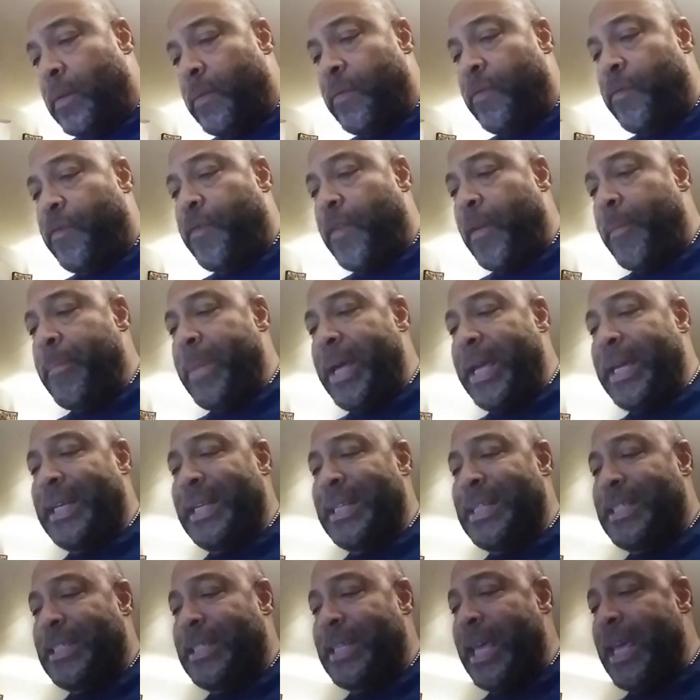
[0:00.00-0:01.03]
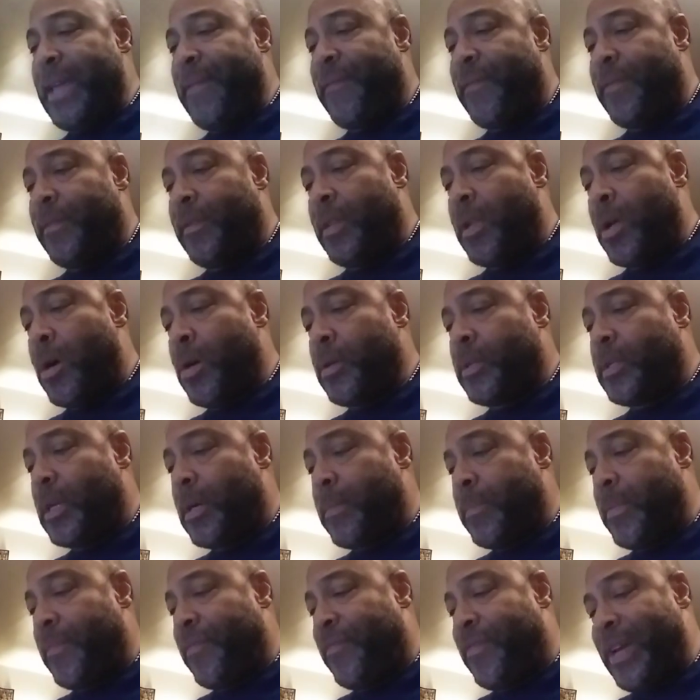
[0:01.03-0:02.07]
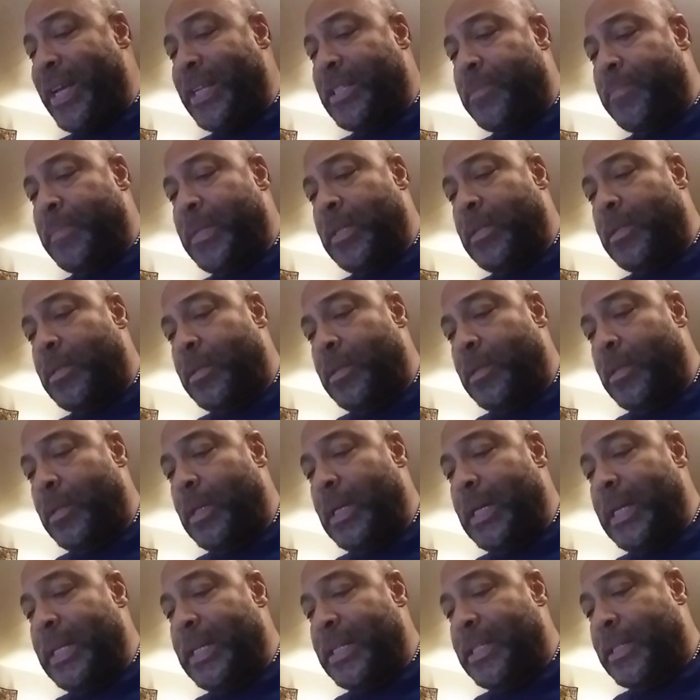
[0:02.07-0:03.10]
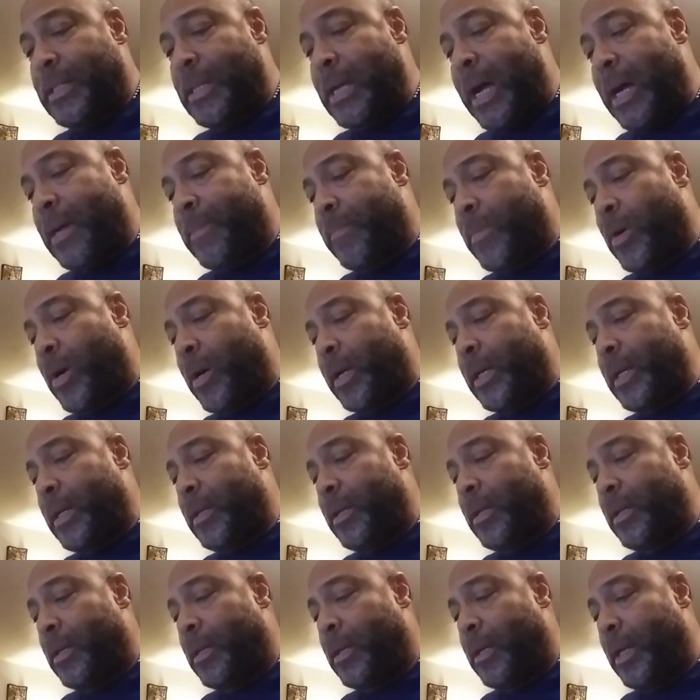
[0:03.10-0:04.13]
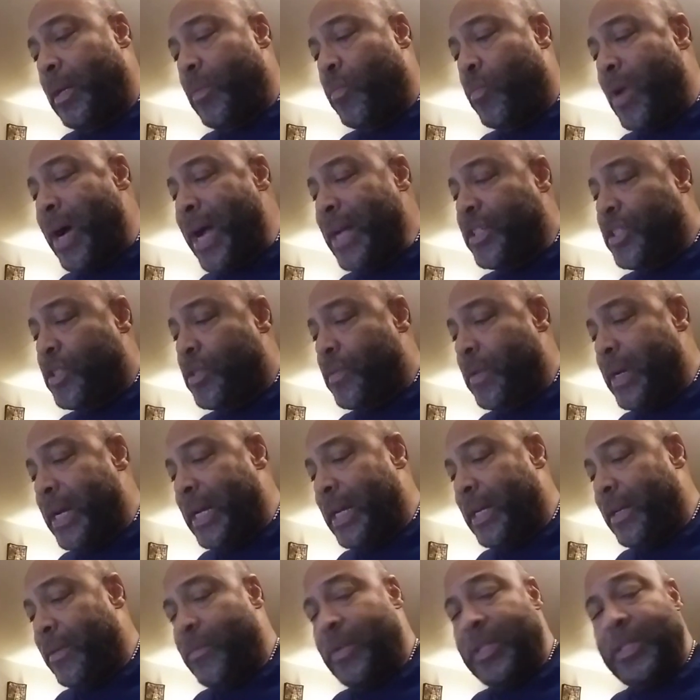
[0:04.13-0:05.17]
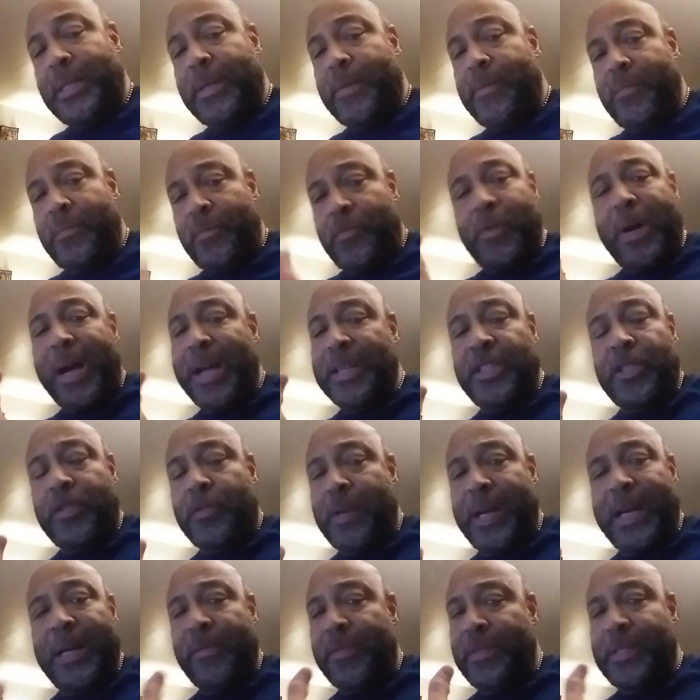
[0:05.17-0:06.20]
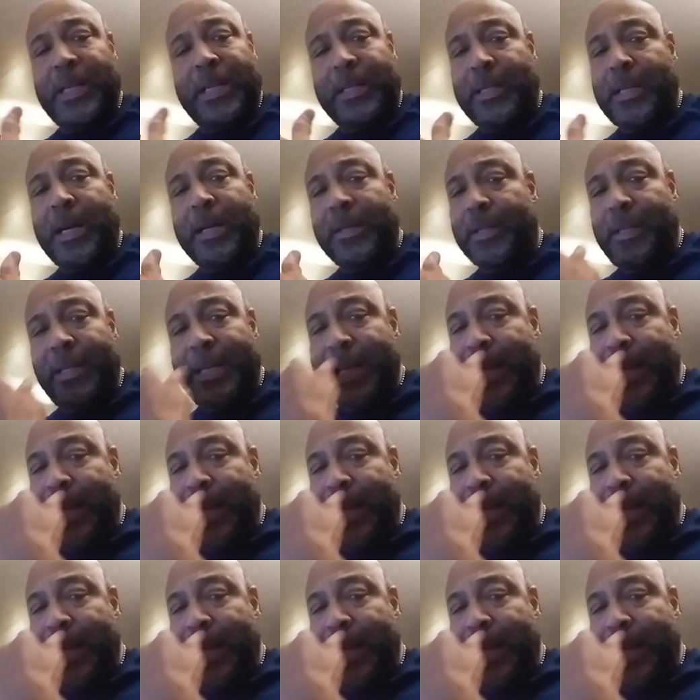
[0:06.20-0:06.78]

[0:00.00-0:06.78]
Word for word: from making safe long-term investments in the stock market and watch training, which watch training, which I talk to you